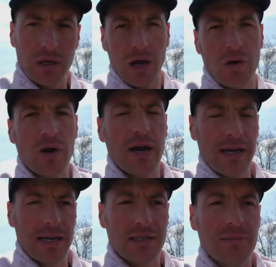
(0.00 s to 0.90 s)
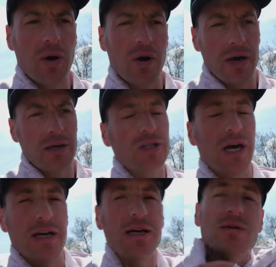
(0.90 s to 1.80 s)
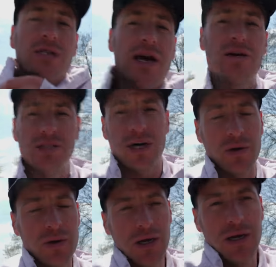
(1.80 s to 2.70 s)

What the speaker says: Gonna go ride again tomorrow at Jake Nichols' house, so